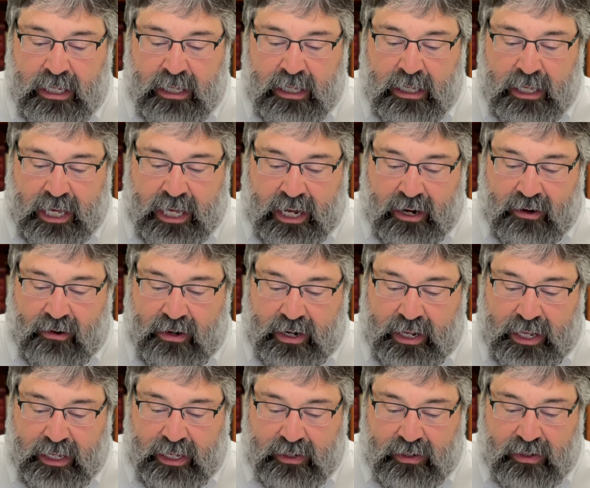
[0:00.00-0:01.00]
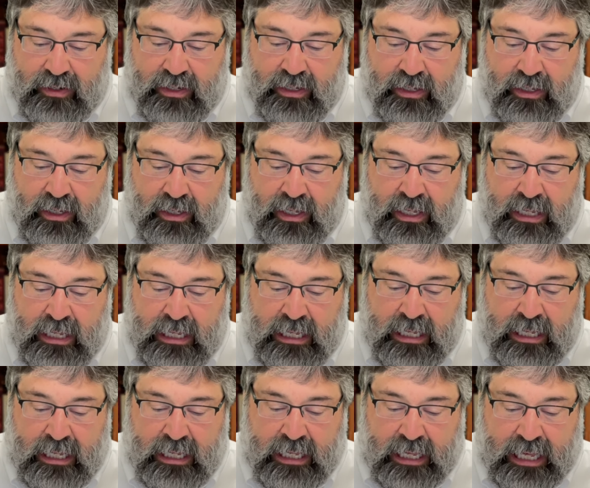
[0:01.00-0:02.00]
Here it is.
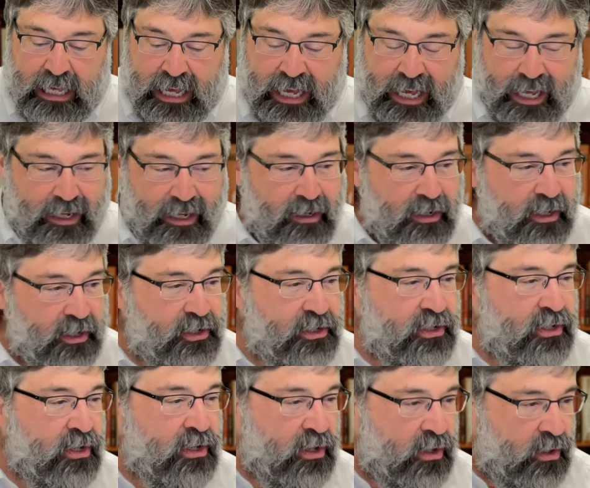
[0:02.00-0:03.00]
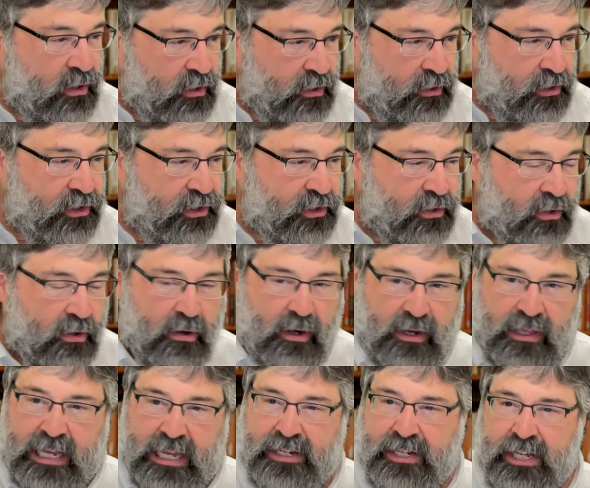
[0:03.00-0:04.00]
In this huge
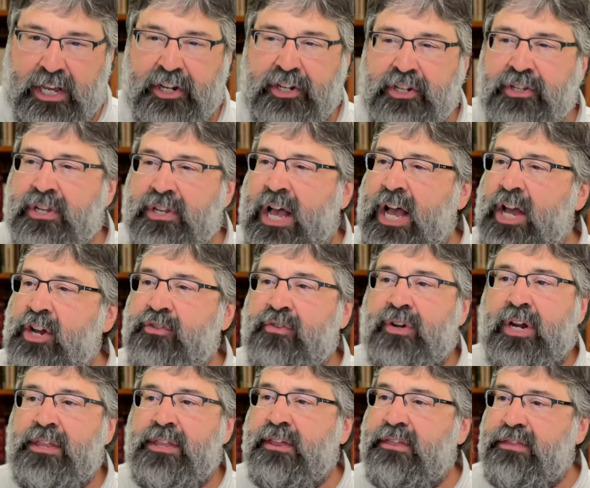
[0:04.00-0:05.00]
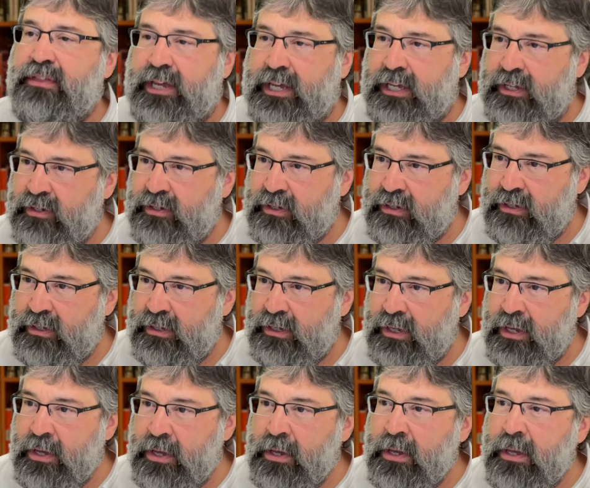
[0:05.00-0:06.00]
story that teaches a hundred other things,
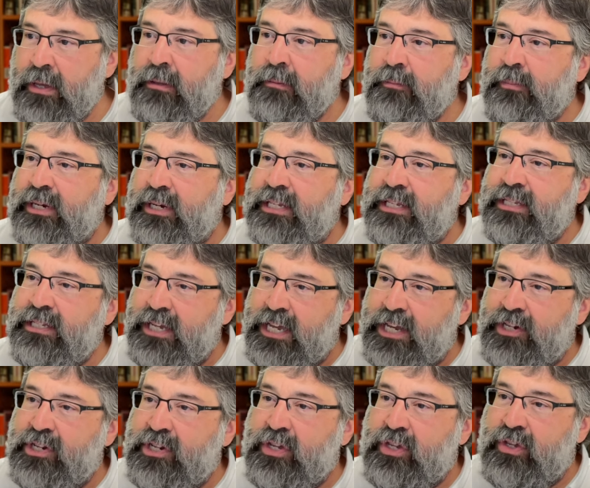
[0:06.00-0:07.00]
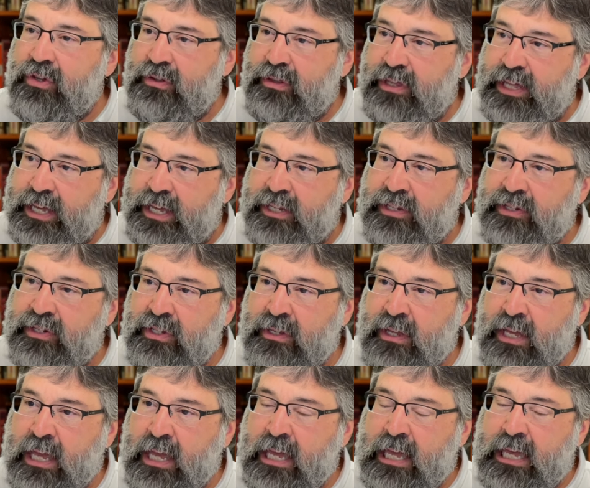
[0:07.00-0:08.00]
but it's teaching you this
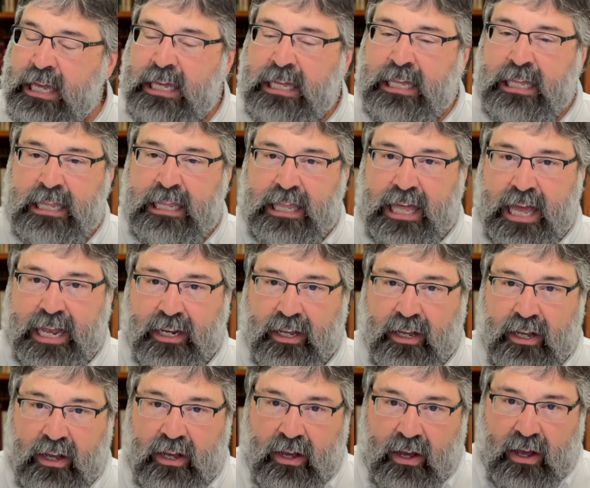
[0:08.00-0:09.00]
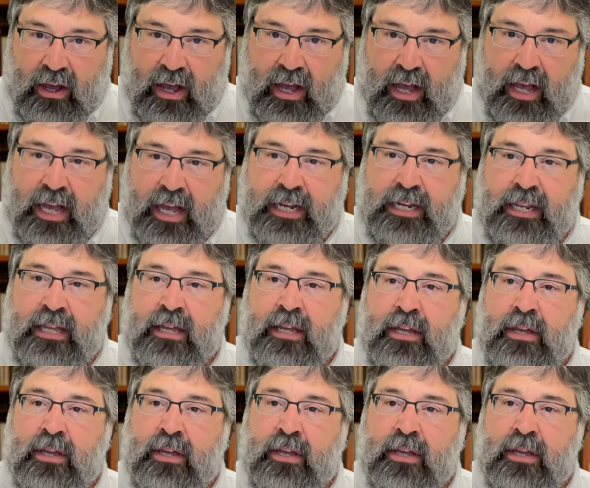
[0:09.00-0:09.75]
that God